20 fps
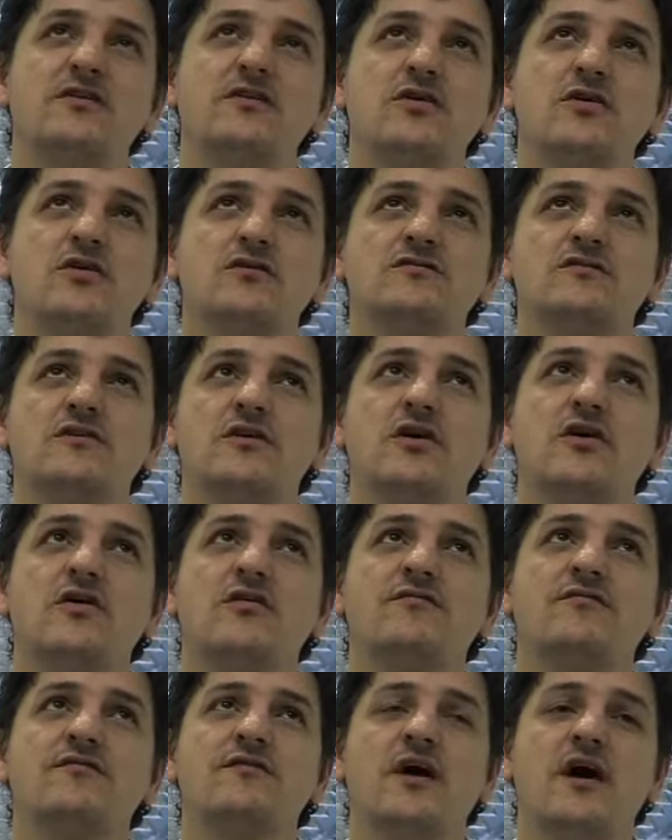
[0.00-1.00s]
a lot
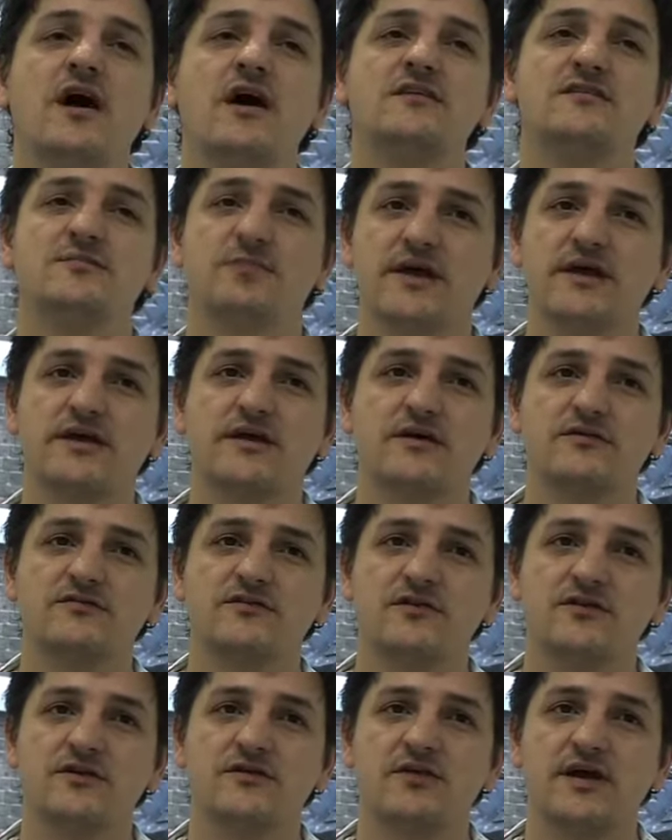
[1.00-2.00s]
of debate goes
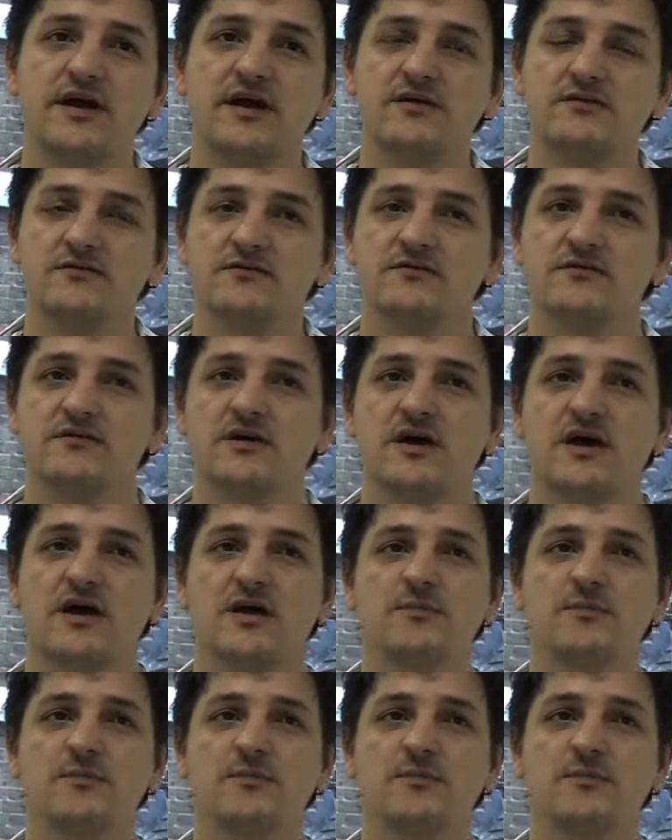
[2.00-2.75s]
on around